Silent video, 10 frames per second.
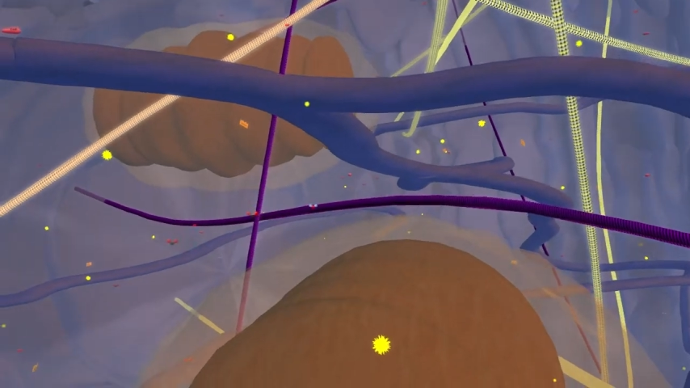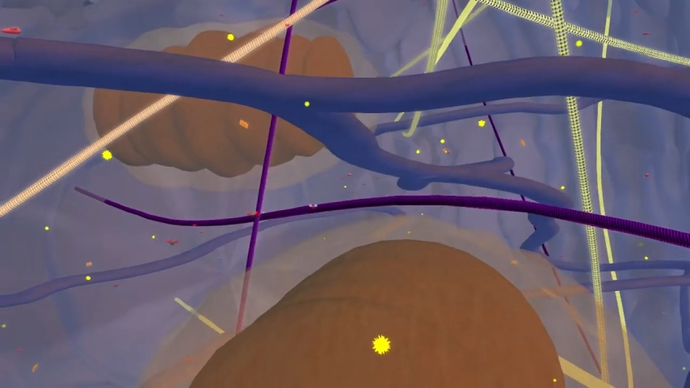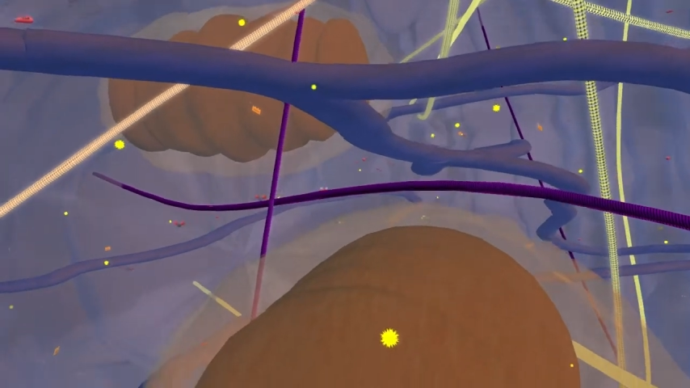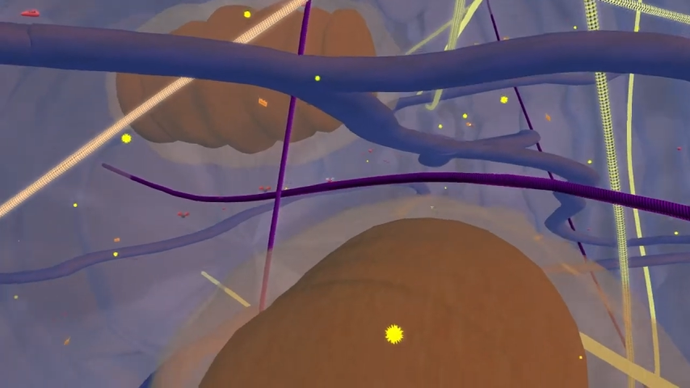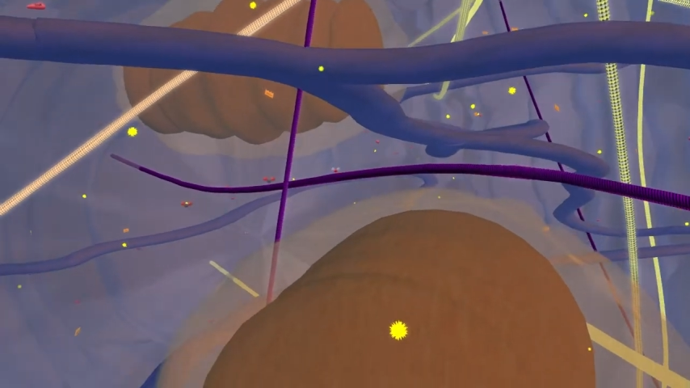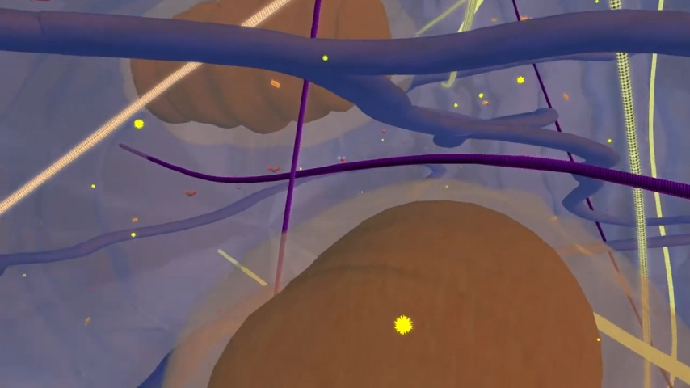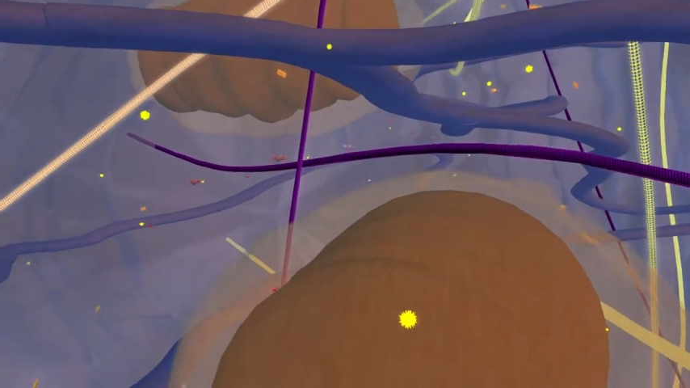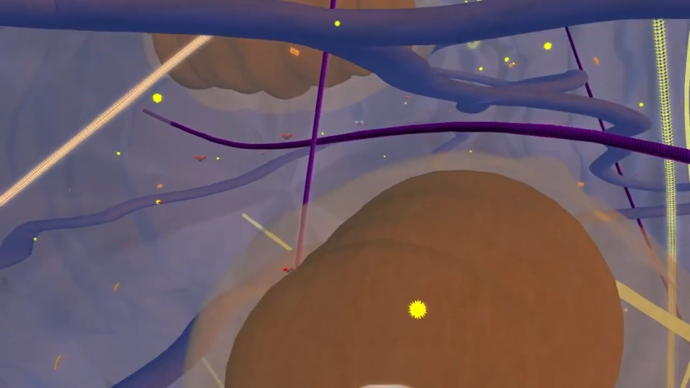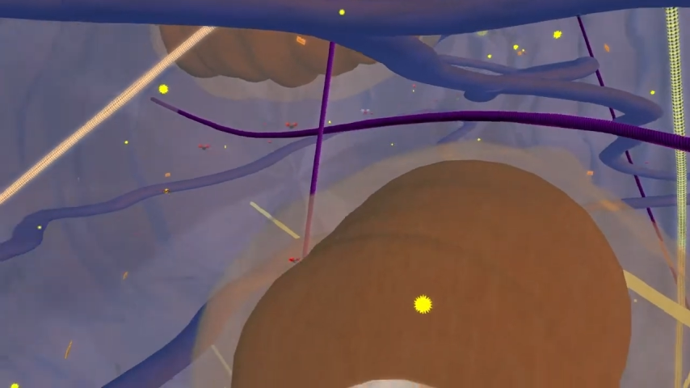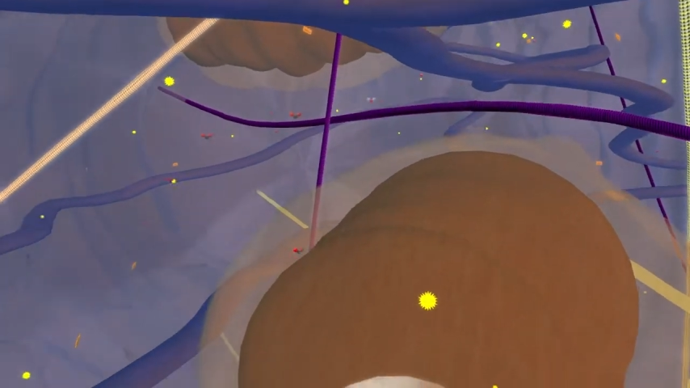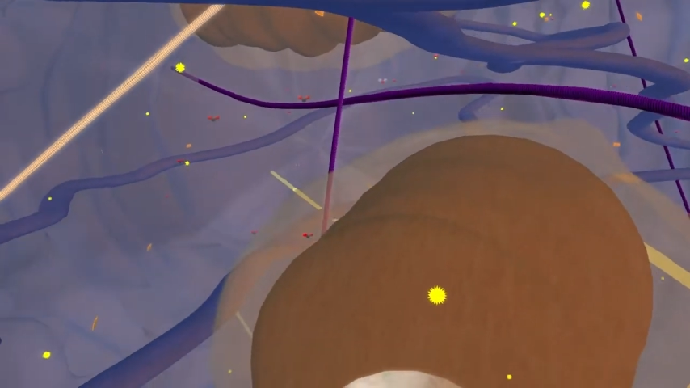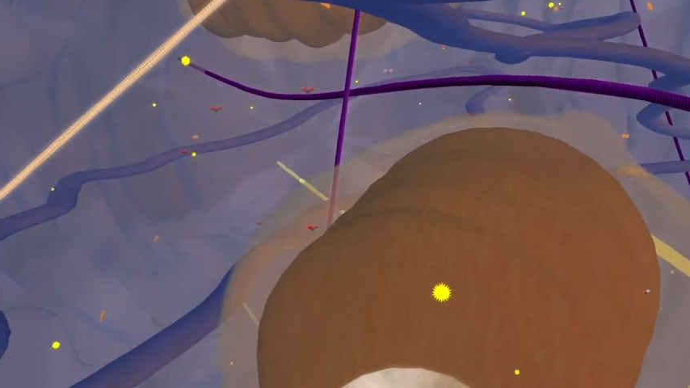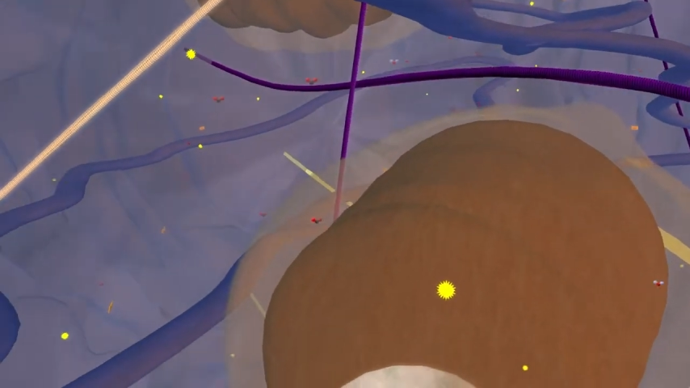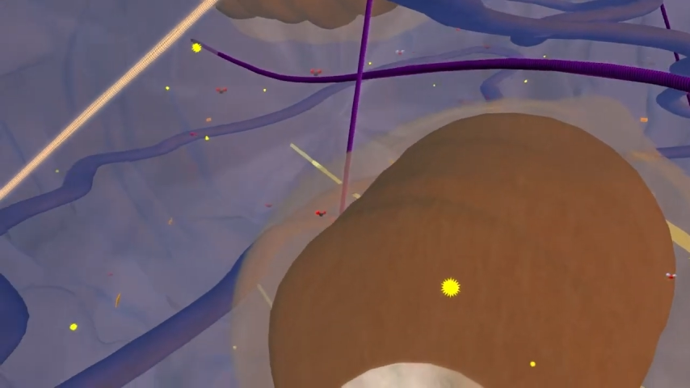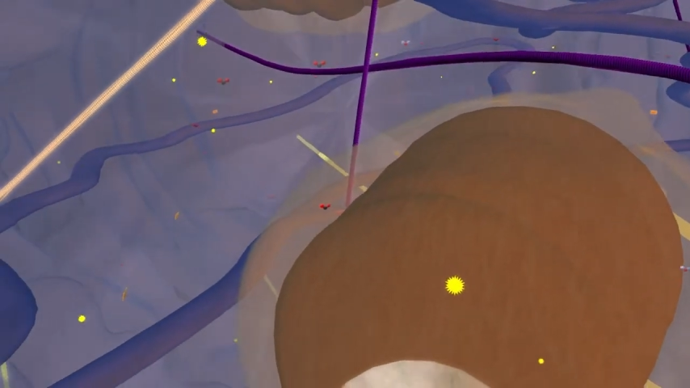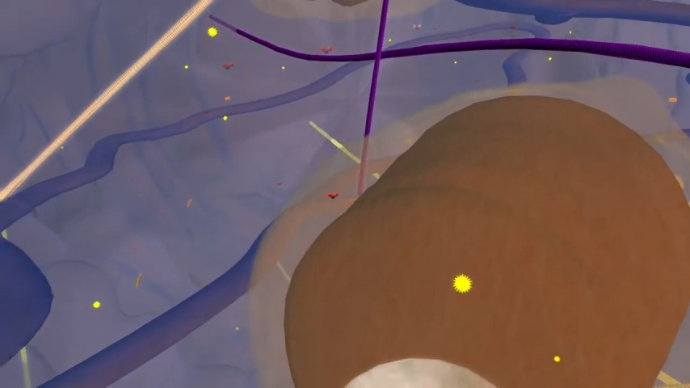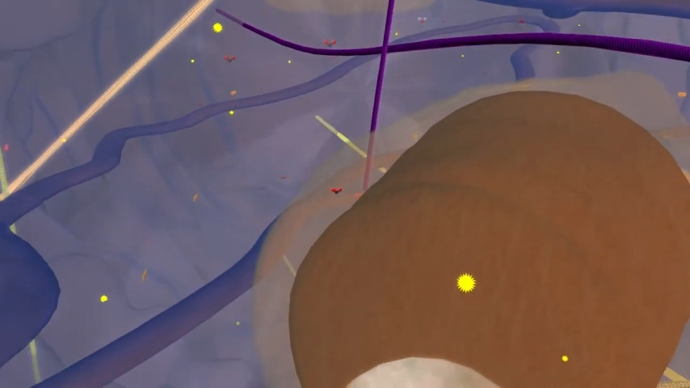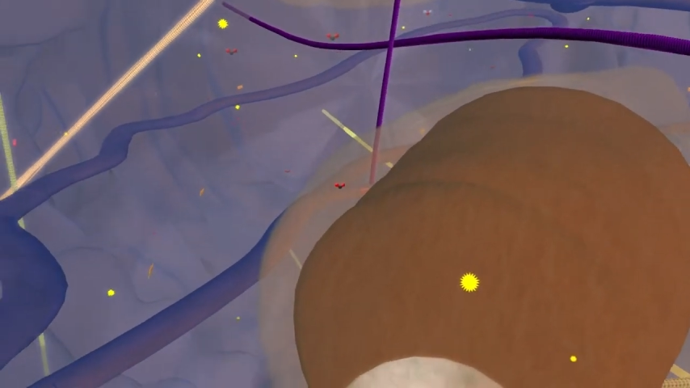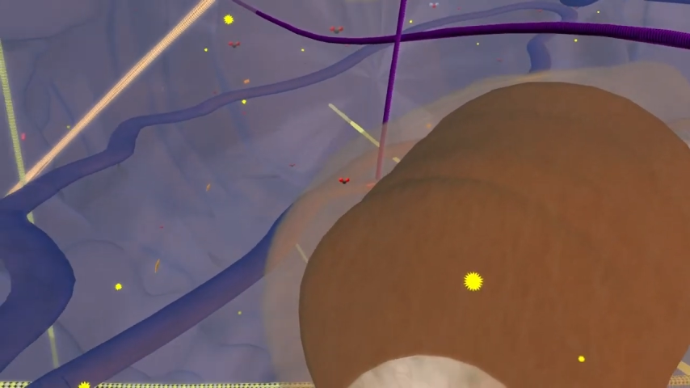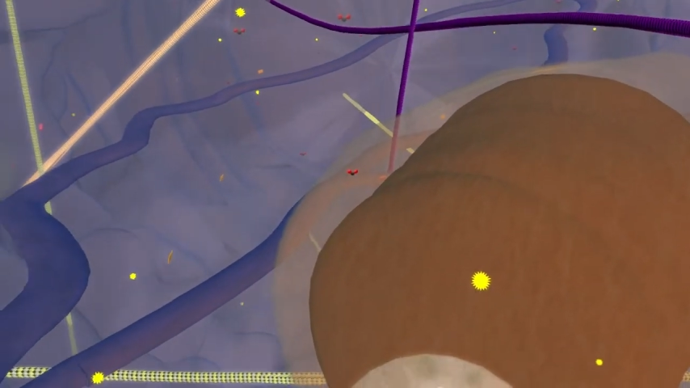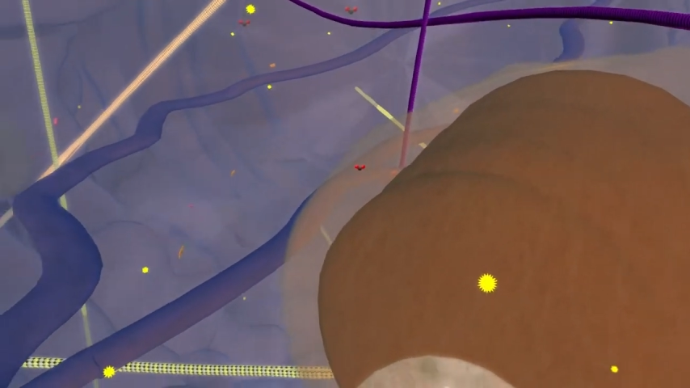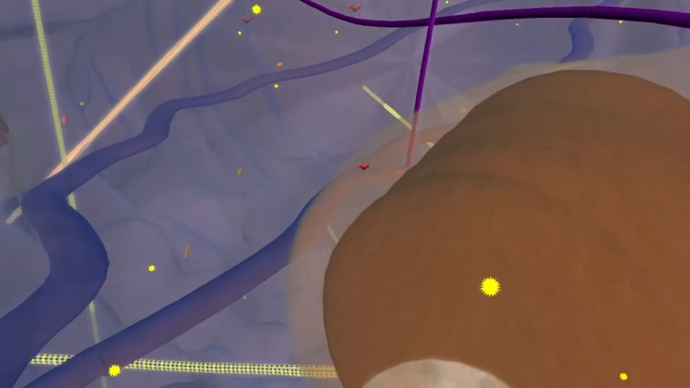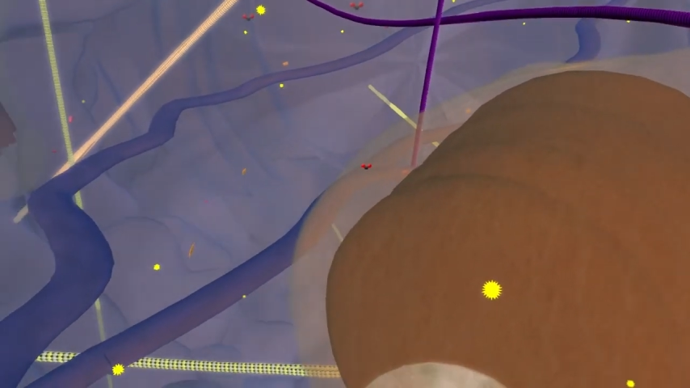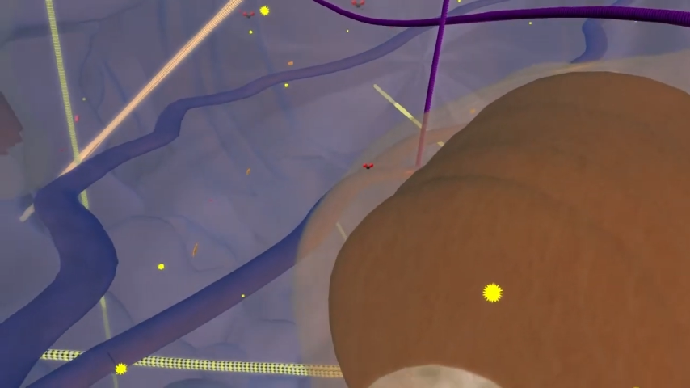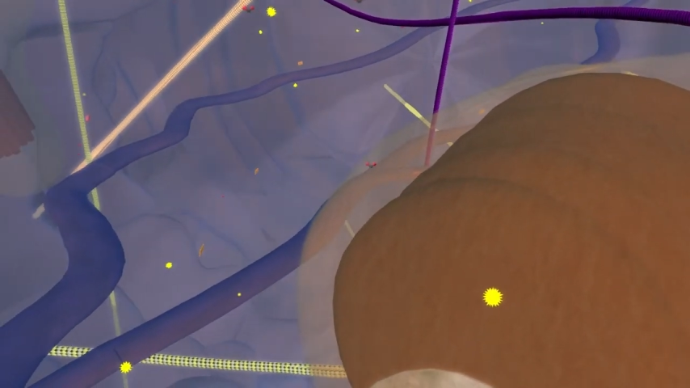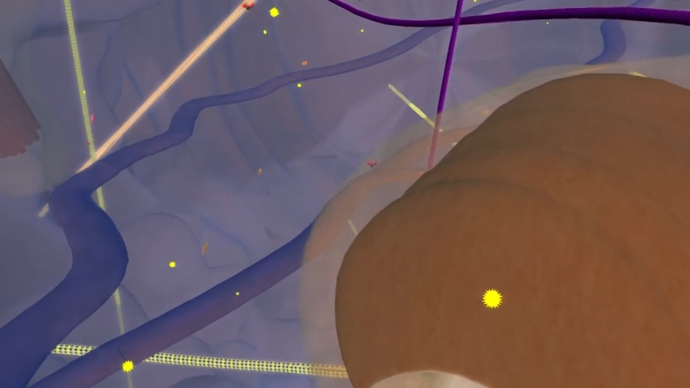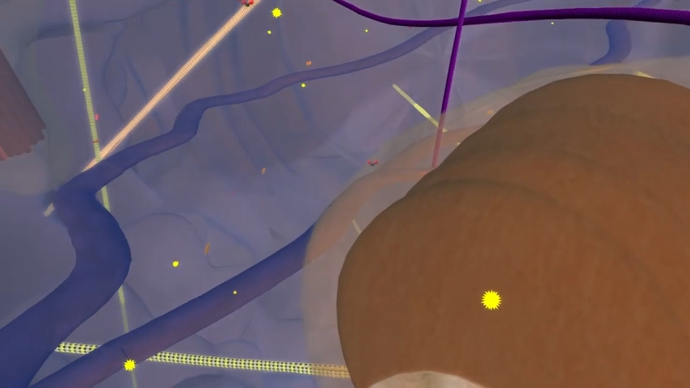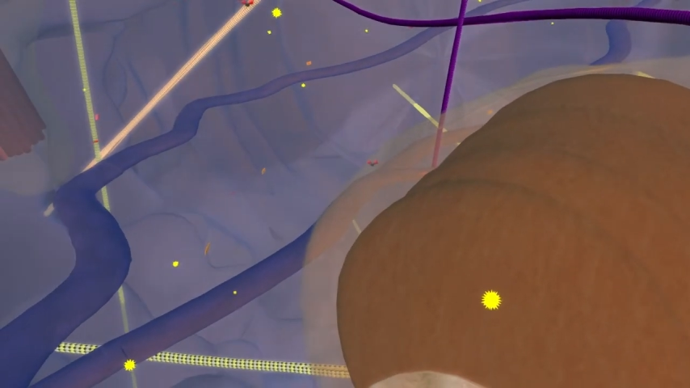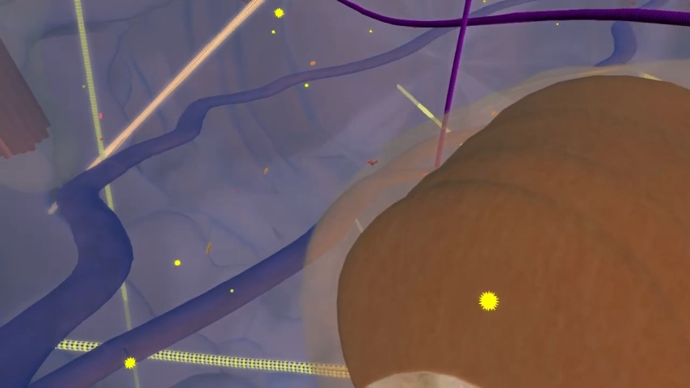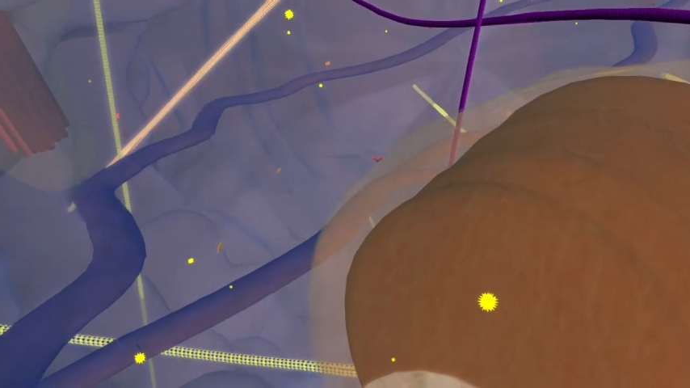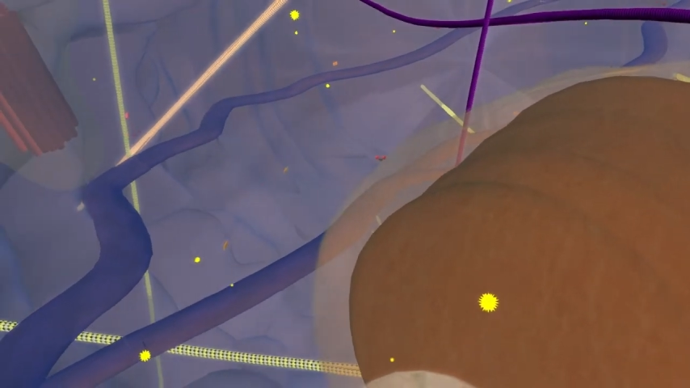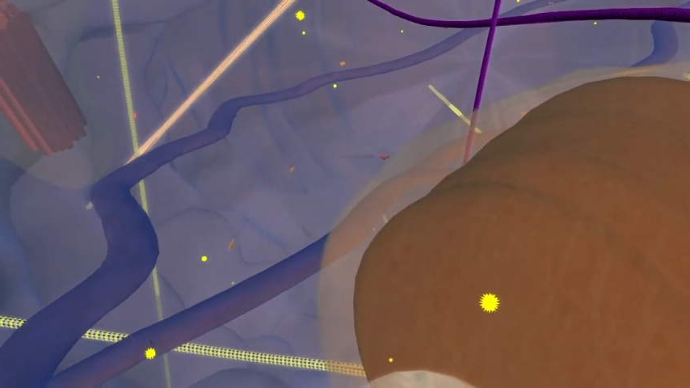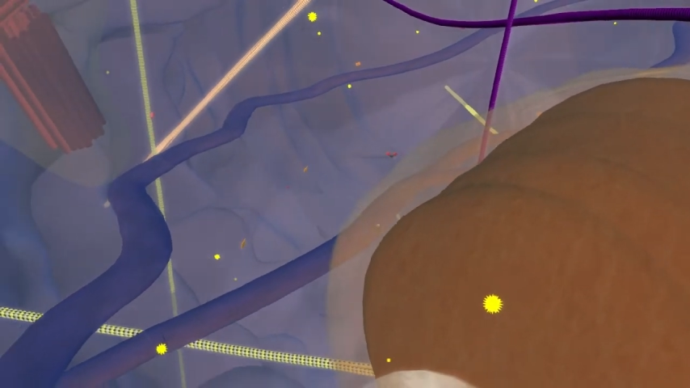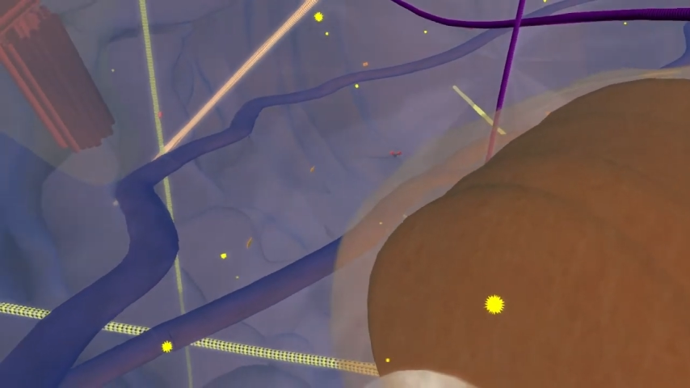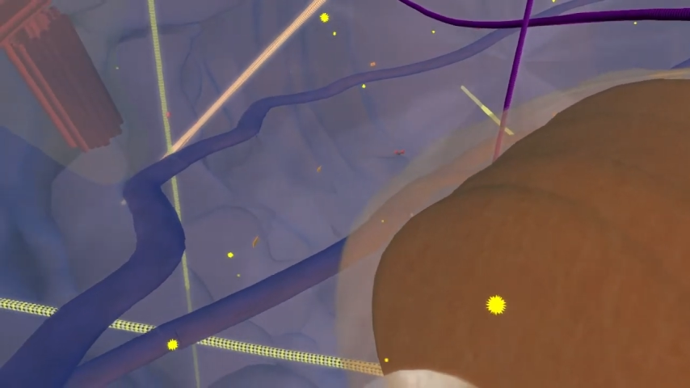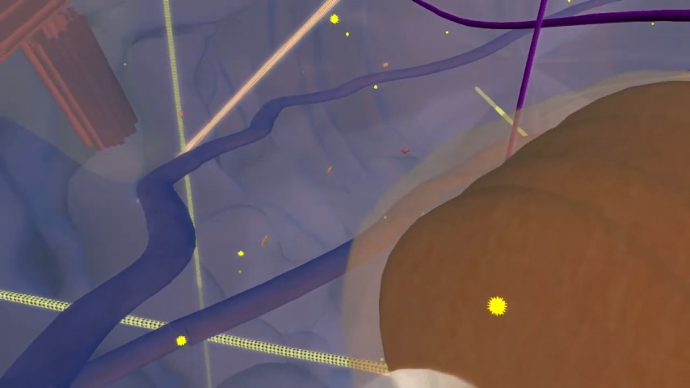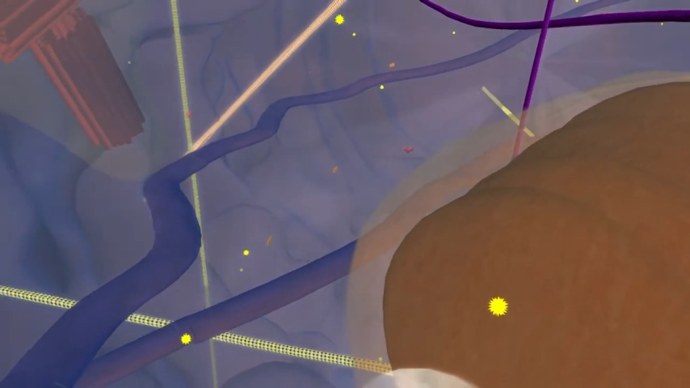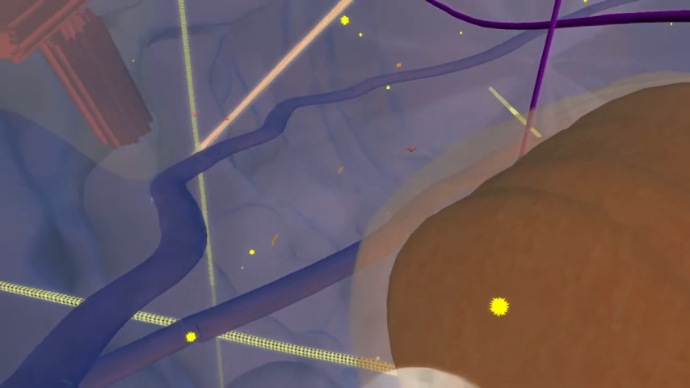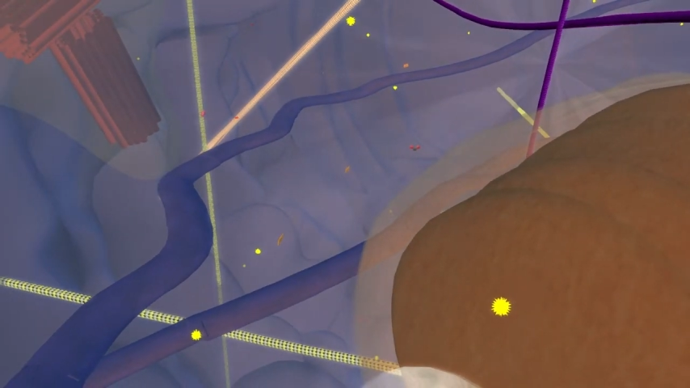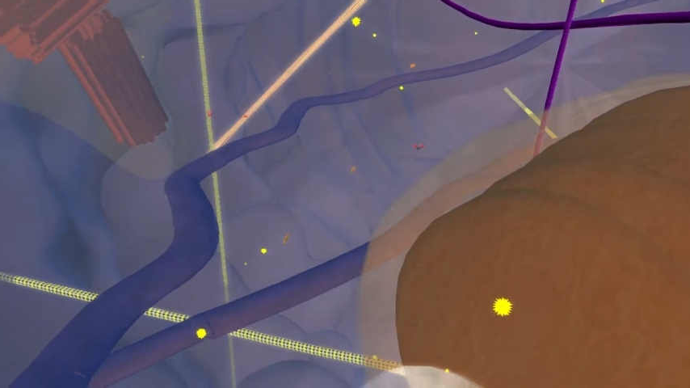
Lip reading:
[unreadable: no face in view]